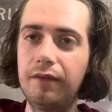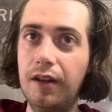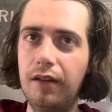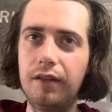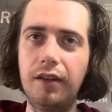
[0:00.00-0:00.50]

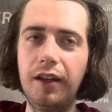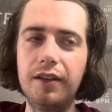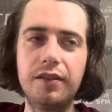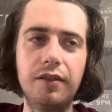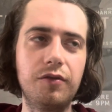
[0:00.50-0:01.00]
No, like I
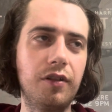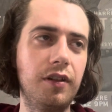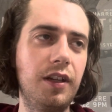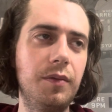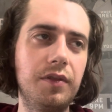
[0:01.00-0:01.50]
said, I was trying
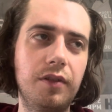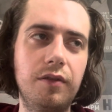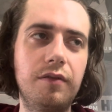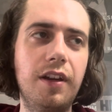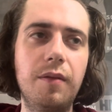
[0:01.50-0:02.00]
to keep this
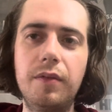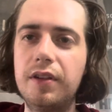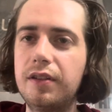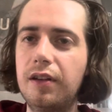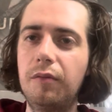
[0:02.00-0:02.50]
under 10
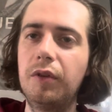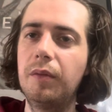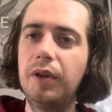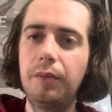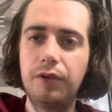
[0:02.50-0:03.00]
minutes. Now I'm
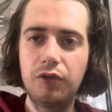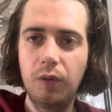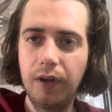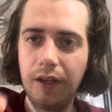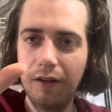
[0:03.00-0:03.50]
coming up on
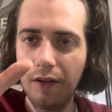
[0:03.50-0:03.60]
20.